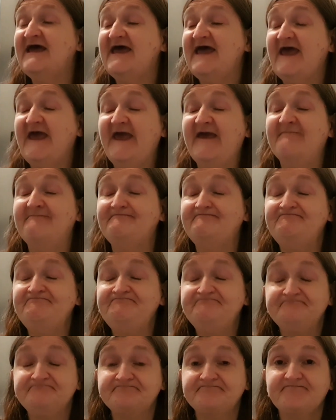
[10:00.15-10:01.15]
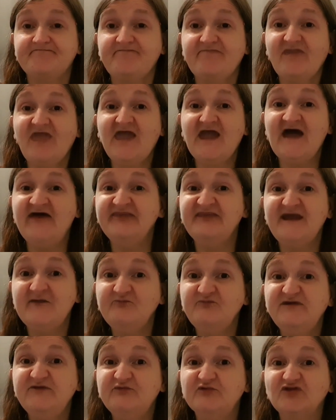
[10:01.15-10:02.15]
and
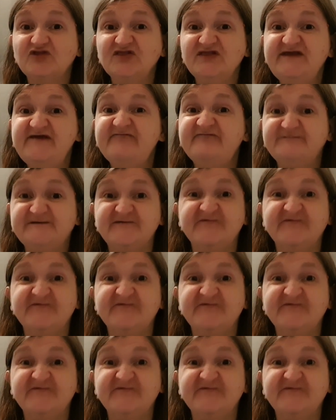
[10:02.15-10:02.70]
then we would leave